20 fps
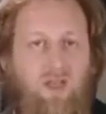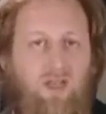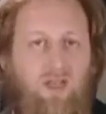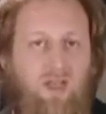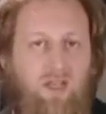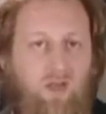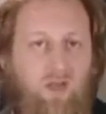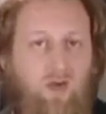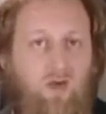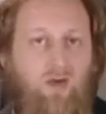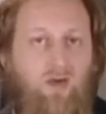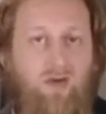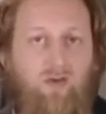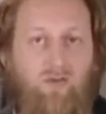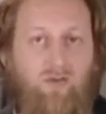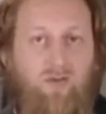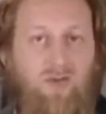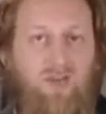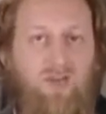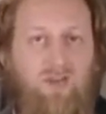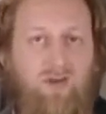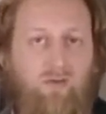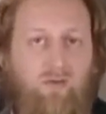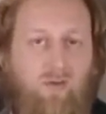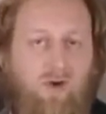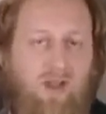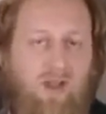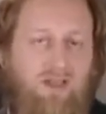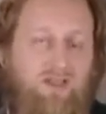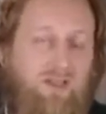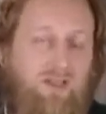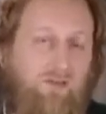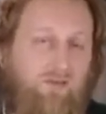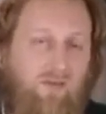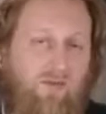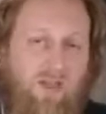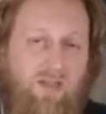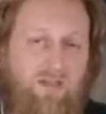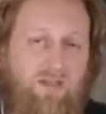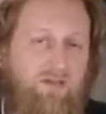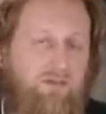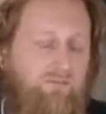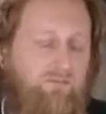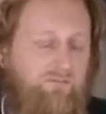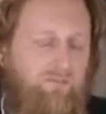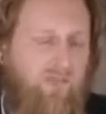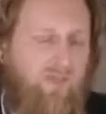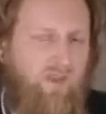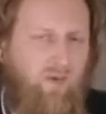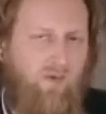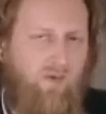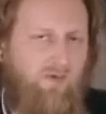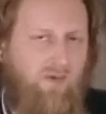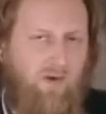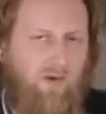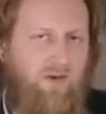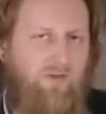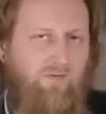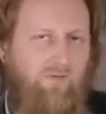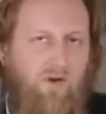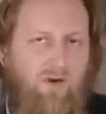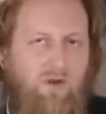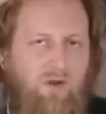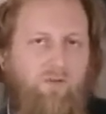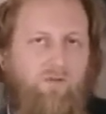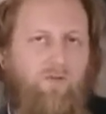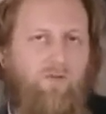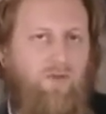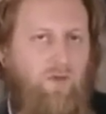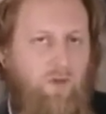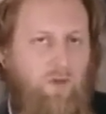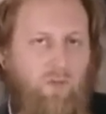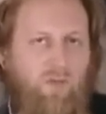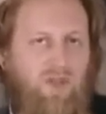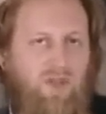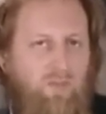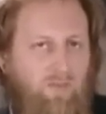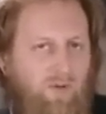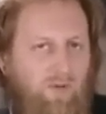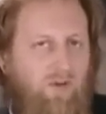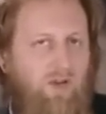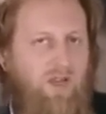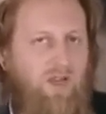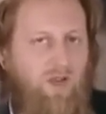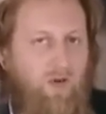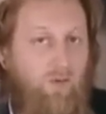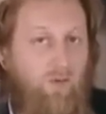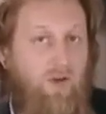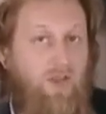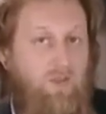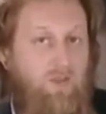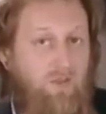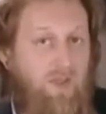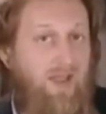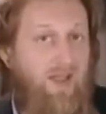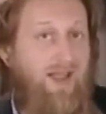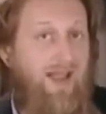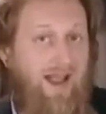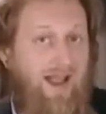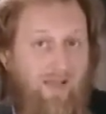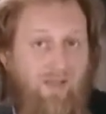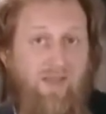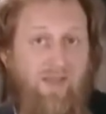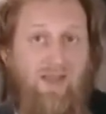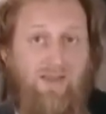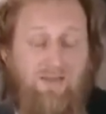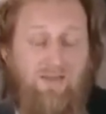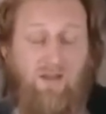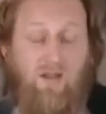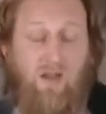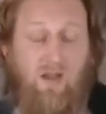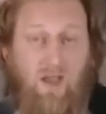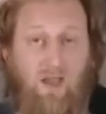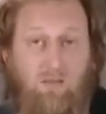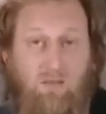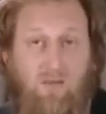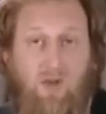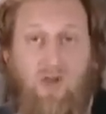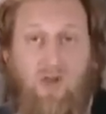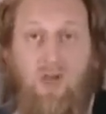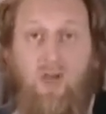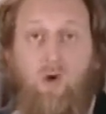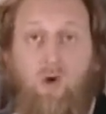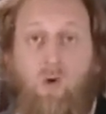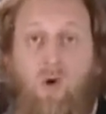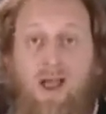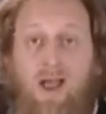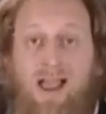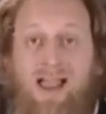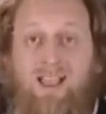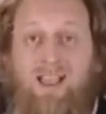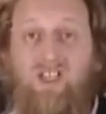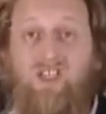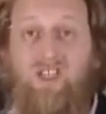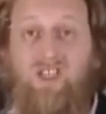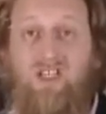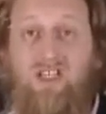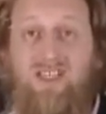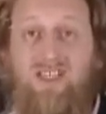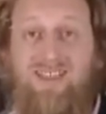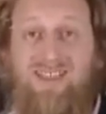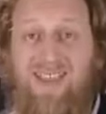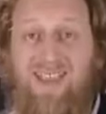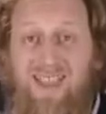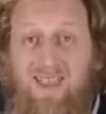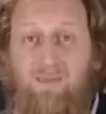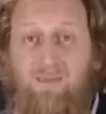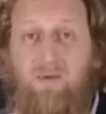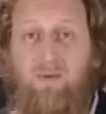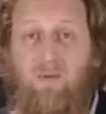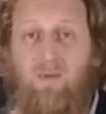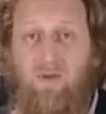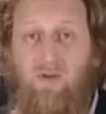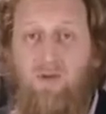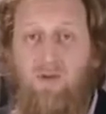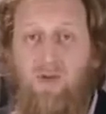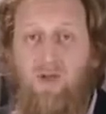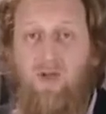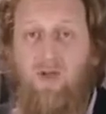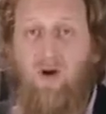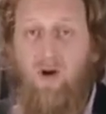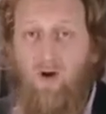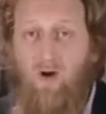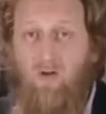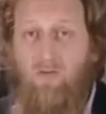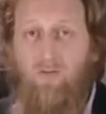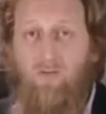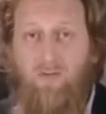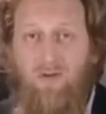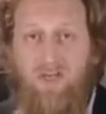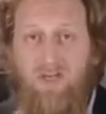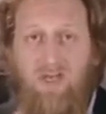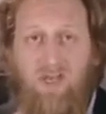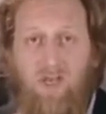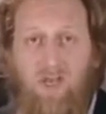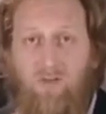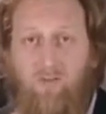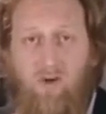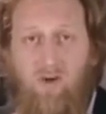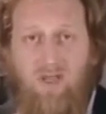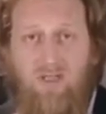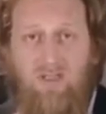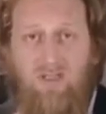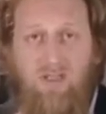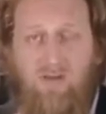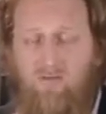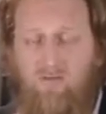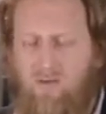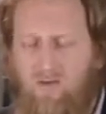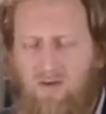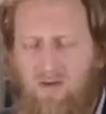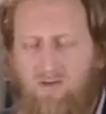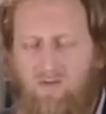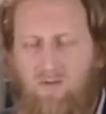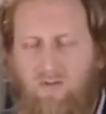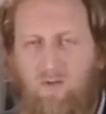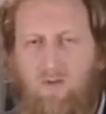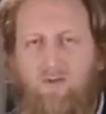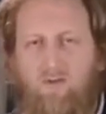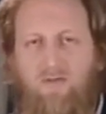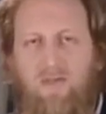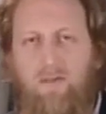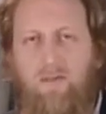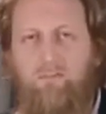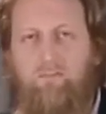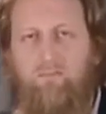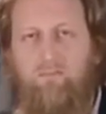He couldn't read and write. In fact, there were very, very few people in Arabia at that time who were actually capable of reading and writing. Very few of them.